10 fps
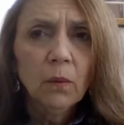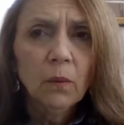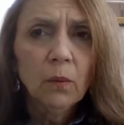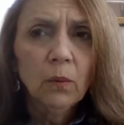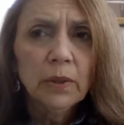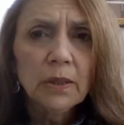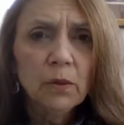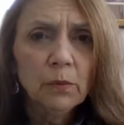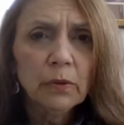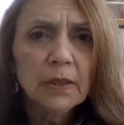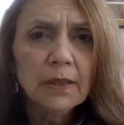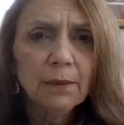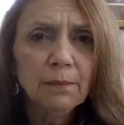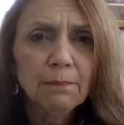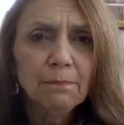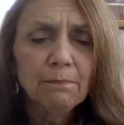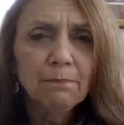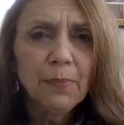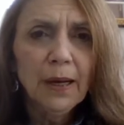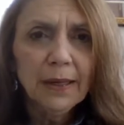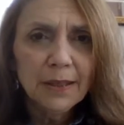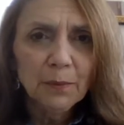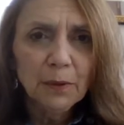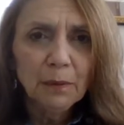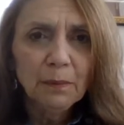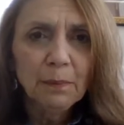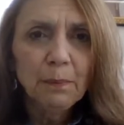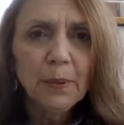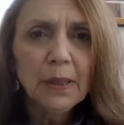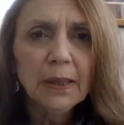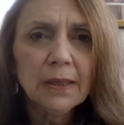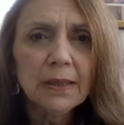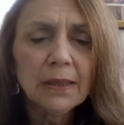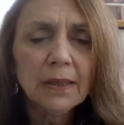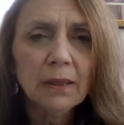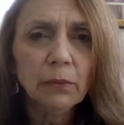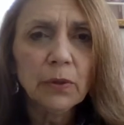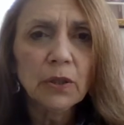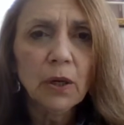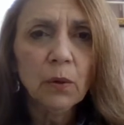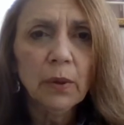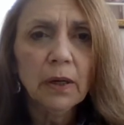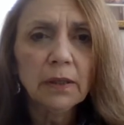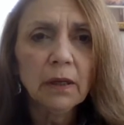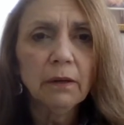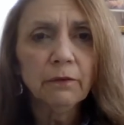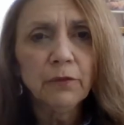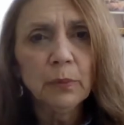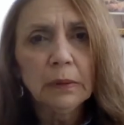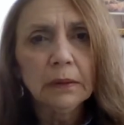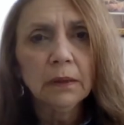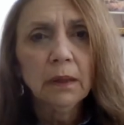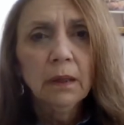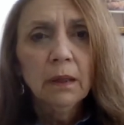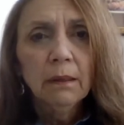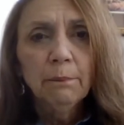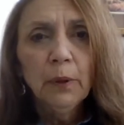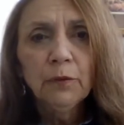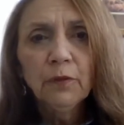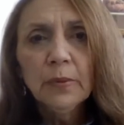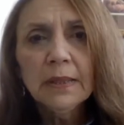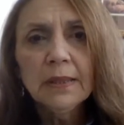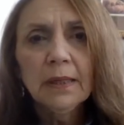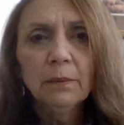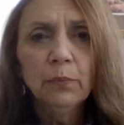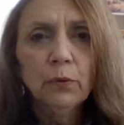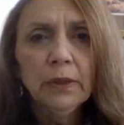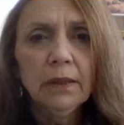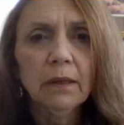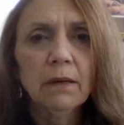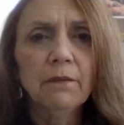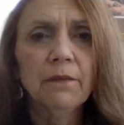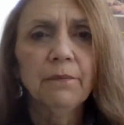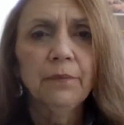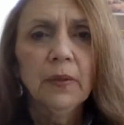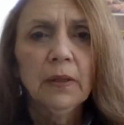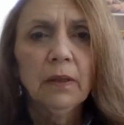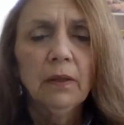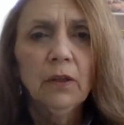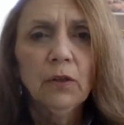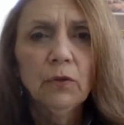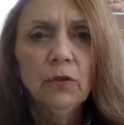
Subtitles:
was almost impossible, because it was so uncomfortable, both from the standpoint of, your